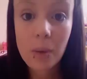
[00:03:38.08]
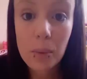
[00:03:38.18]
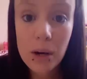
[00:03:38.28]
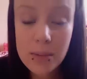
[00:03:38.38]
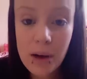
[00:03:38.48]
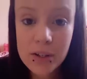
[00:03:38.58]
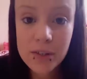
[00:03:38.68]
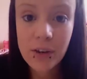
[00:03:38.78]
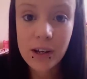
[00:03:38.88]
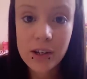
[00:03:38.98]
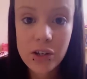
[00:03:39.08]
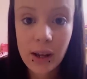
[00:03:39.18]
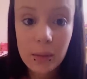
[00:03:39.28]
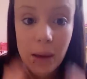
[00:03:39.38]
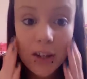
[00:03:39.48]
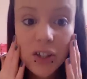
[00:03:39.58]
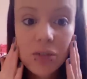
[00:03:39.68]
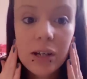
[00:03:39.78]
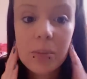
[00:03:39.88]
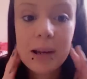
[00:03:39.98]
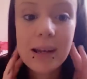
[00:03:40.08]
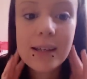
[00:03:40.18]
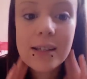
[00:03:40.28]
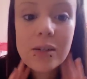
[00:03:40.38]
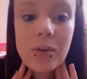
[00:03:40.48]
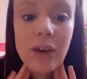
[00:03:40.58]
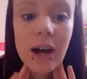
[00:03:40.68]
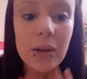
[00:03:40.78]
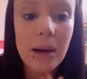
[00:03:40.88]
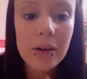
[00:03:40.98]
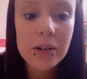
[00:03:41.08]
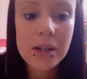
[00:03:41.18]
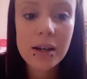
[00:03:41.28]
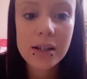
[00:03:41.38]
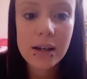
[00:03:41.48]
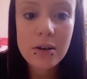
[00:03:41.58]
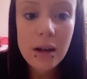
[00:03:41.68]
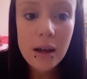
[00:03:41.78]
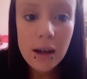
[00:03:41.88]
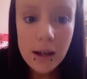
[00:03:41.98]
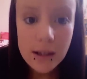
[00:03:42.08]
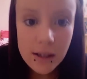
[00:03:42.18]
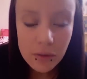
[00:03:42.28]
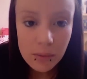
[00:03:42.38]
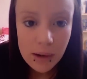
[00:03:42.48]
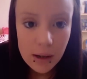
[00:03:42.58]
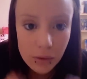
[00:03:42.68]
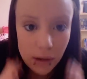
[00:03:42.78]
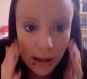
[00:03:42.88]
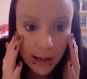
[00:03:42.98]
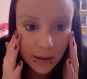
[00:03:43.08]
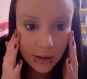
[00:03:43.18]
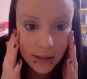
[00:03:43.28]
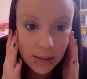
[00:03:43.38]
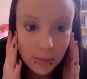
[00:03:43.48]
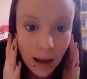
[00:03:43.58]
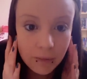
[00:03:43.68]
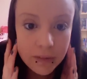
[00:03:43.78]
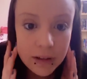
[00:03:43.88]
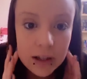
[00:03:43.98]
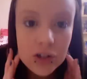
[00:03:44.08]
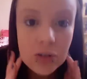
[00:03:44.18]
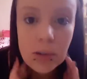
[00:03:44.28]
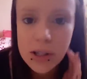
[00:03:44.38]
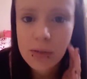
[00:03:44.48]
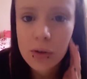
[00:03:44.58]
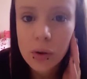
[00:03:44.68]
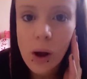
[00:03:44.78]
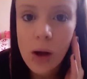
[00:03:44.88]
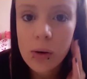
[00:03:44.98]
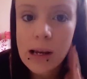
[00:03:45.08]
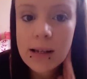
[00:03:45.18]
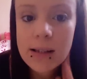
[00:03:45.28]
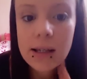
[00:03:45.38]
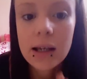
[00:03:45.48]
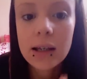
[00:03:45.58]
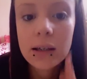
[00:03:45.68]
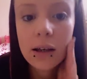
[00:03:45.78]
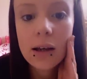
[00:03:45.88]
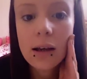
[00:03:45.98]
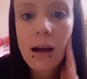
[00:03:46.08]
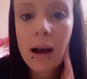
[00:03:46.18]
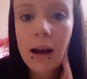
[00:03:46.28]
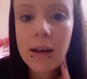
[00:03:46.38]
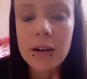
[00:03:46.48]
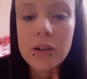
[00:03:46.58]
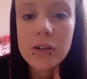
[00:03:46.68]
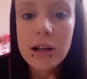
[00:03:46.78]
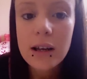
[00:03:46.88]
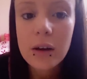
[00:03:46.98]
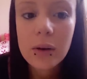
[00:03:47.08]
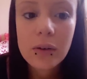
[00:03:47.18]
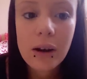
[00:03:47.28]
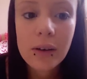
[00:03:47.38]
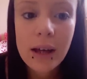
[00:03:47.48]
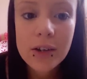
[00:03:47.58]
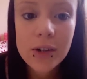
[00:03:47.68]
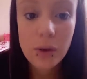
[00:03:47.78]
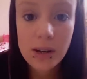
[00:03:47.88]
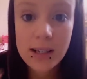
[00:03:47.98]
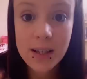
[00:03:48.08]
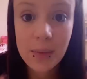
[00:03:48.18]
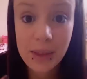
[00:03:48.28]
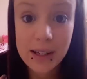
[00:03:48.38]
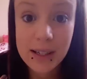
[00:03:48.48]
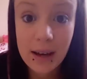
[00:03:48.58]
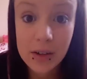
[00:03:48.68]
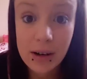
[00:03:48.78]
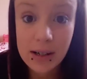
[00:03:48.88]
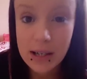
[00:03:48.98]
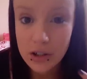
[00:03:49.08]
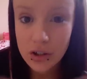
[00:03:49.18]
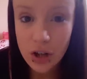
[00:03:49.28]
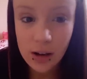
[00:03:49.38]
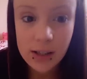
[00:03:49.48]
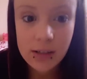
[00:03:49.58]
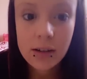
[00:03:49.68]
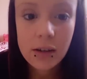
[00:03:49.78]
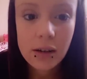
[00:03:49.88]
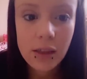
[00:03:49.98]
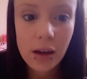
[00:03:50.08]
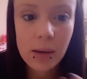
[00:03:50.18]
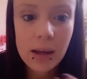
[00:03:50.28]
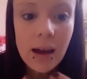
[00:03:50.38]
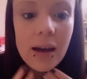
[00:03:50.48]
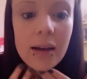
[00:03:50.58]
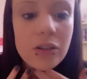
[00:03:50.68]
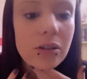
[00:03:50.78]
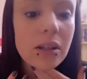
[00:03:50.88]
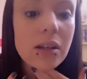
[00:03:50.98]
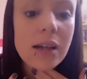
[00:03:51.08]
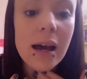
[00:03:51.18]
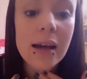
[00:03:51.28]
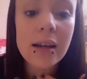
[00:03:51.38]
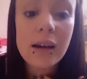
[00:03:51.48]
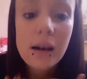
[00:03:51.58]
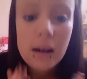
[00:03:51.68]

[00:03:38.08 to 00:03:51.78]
My pressed powder's finished, and I'm actually really pleased with how the powder turned out. It's given me a really nice matte finish because I've got quite oily skin and I use a liquid foundation, so I need something to counteract any shine that I may get during the day.